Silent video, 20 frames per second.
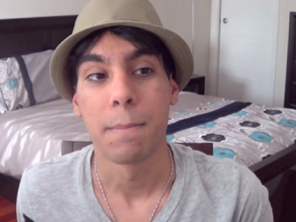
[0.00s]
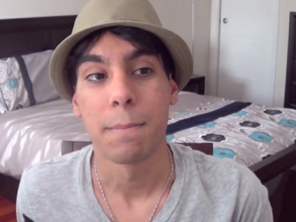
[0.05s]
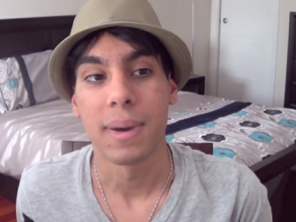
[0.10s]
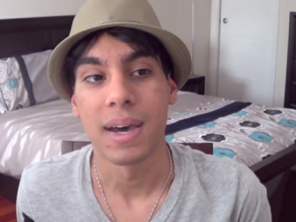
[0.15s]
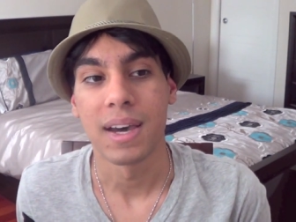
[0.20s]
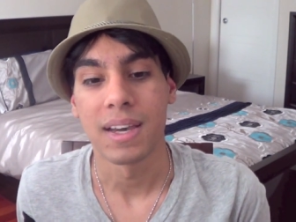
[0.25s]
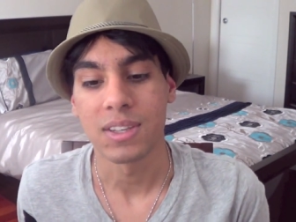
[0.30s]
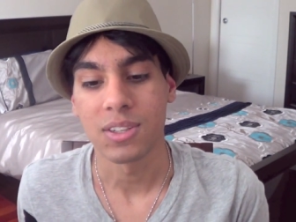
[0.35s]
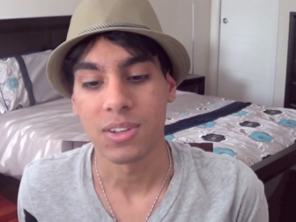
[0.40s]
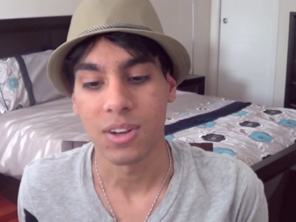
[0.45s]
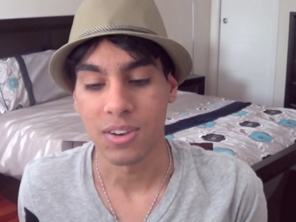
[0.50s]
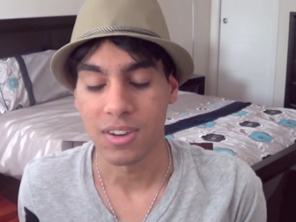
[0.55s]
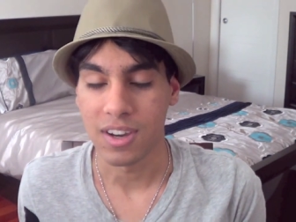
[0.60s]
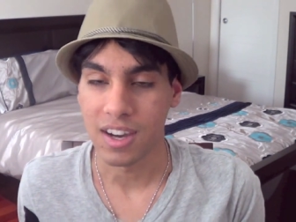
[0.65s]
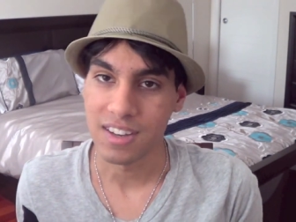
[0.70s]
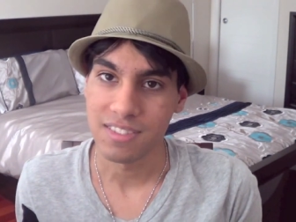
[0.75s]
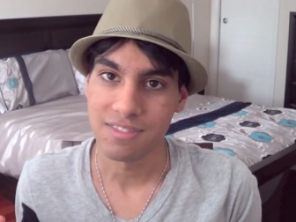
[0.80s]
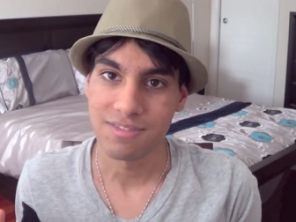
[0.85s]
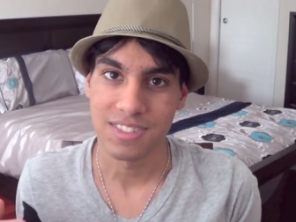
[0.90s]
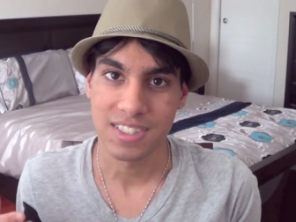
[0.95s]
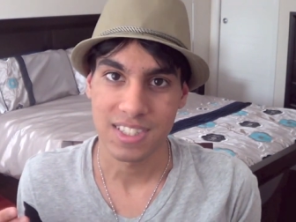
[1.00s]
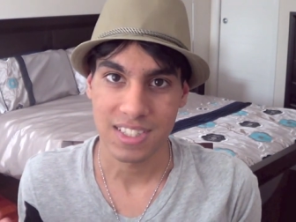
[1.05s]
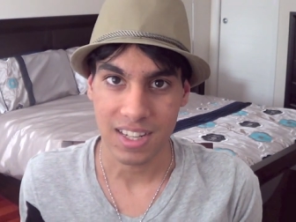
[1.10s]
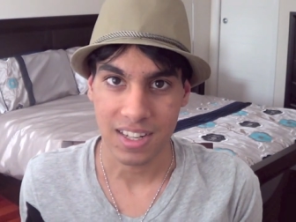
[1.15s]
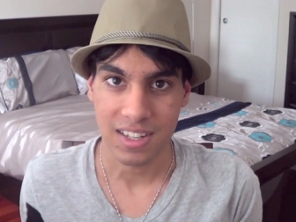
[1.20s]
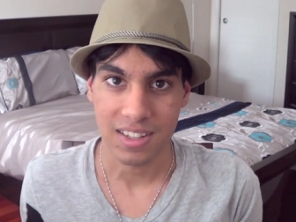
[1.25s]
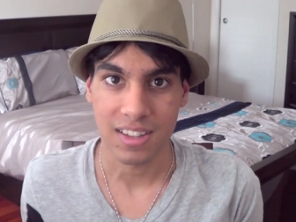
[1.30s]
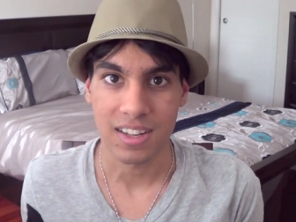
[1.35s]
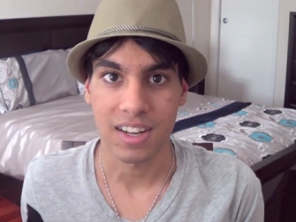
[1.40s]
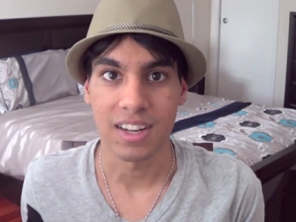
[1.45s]
But you know, I
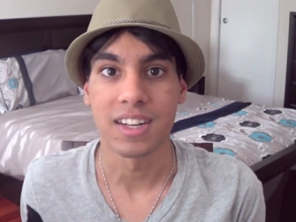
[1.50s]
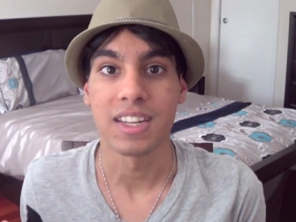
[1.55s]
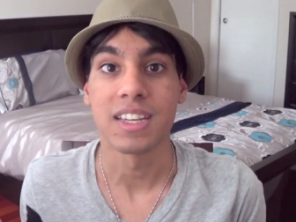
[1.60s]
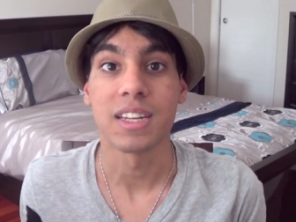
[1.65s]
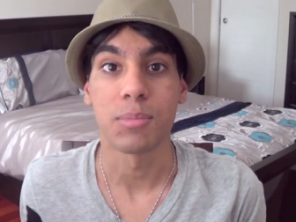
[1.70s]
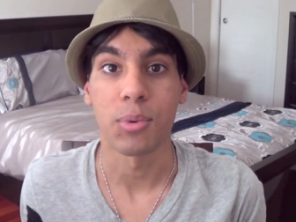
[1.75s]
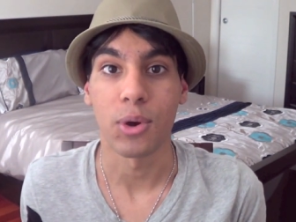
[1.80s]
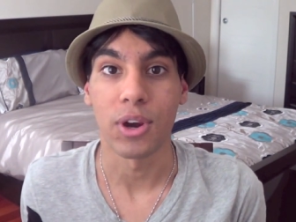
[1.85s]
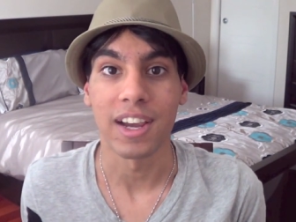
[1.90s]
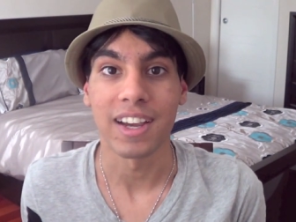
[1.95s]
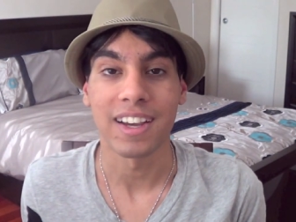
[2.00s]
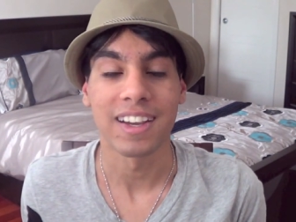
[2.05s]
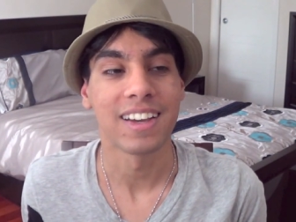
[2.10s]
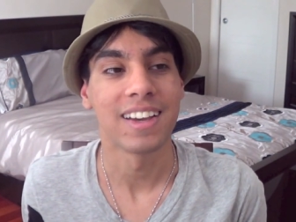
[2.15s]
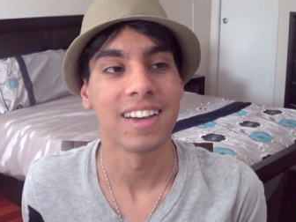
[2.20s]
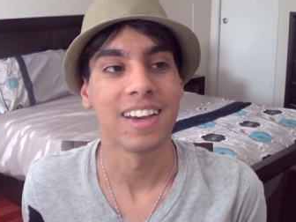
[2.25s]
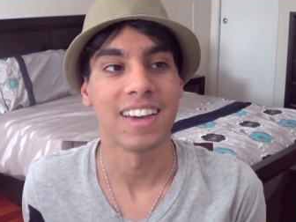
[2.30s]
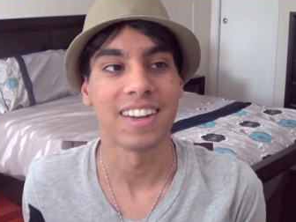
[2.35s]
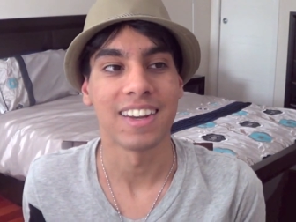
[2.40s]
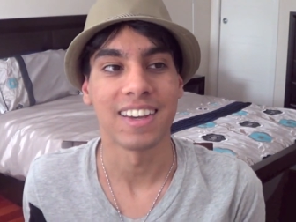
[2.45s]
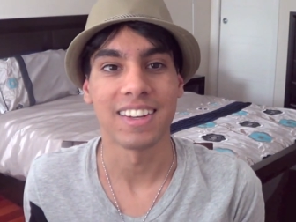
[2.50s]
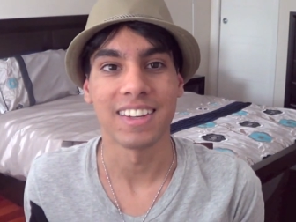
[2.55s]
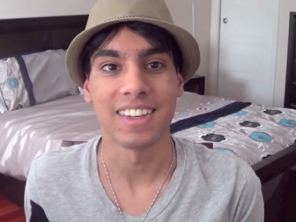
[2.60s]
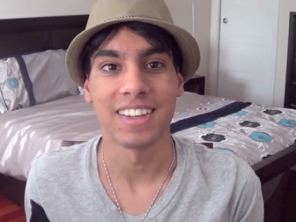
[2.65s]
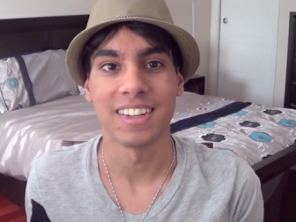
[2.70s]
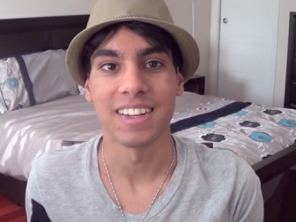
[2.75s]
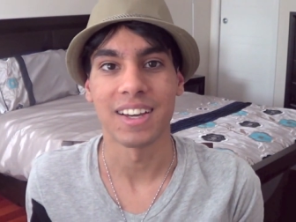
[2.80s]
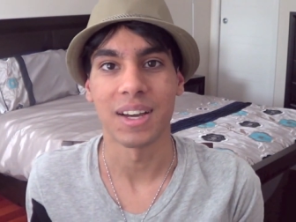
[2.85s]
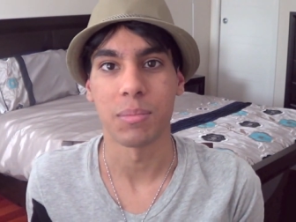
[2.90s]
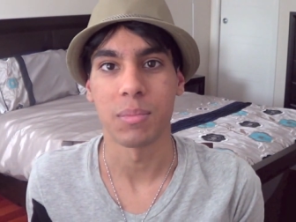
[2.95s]
decided that I need a break and I
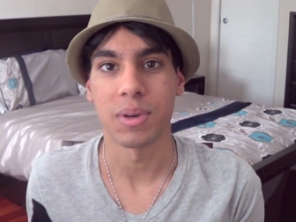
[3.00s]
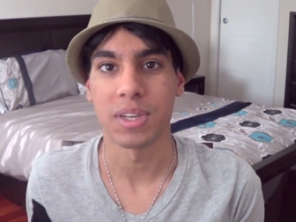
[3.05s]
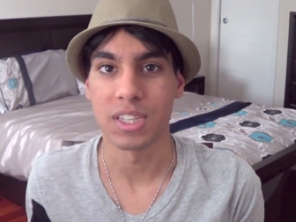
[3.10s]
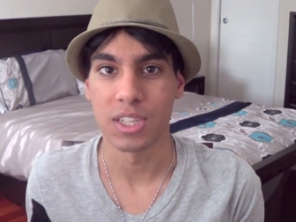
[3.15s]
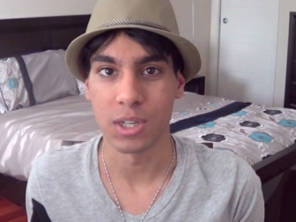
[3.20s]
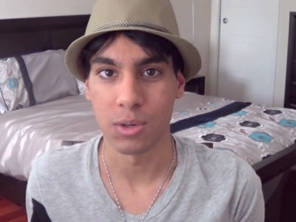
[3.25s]
need um, a